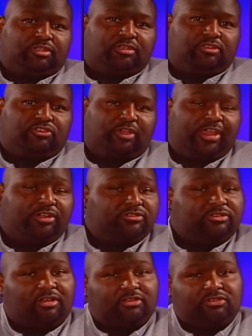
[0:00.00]

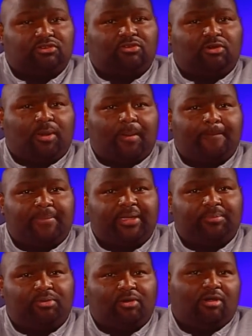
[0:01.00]
Trainers also are a
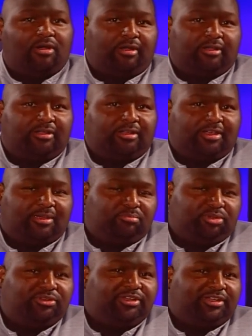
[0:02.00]
big part in
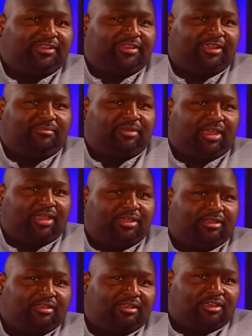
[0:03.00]
building a theme deck.
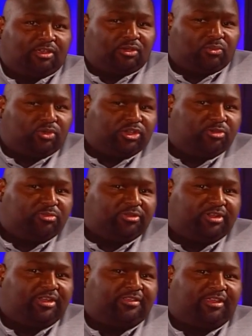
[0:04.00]
When you're
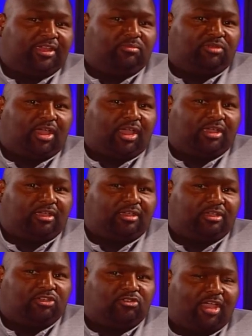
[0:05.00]
building a theme deck,
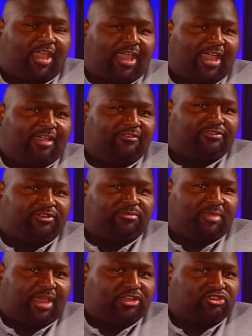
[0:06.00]
you have to
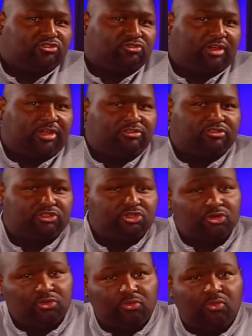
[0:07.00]
match your trainers
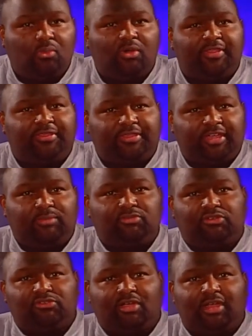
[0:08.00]
to what theme
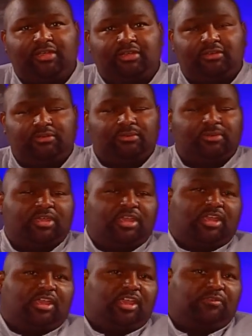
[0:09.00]
you're trying to do.
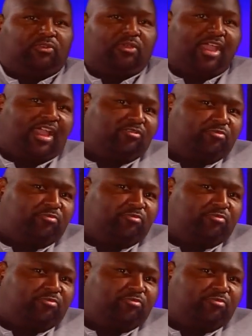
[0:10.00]
If you have